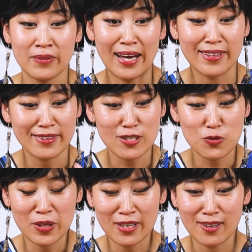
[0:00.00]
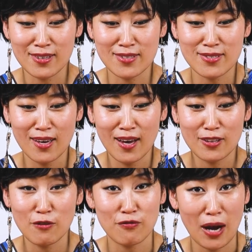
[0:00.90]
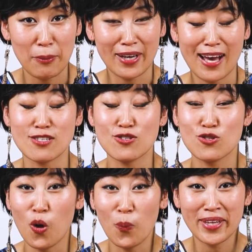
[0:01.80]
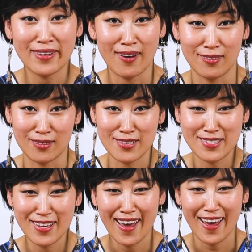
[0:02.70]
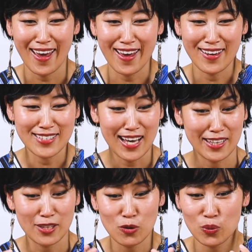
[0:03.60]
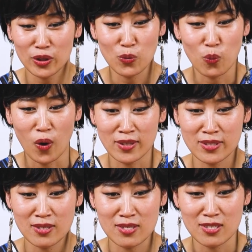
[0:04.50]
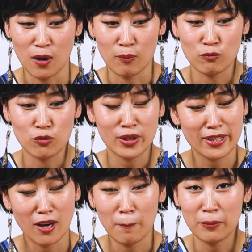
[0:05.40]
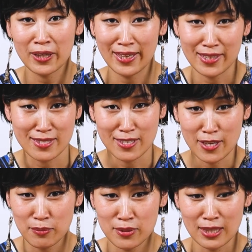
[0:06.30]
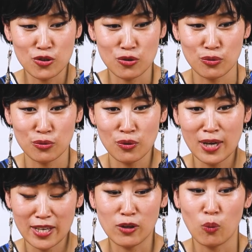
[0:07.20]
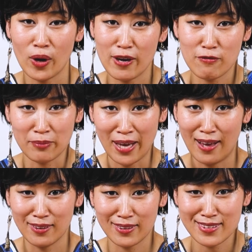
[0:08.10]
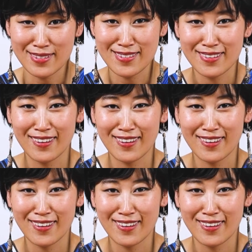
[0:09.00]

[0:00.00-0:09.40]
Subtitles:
I did this because the fabric has so many colors and I didn't really want some really complicated seams to take away from that elegance.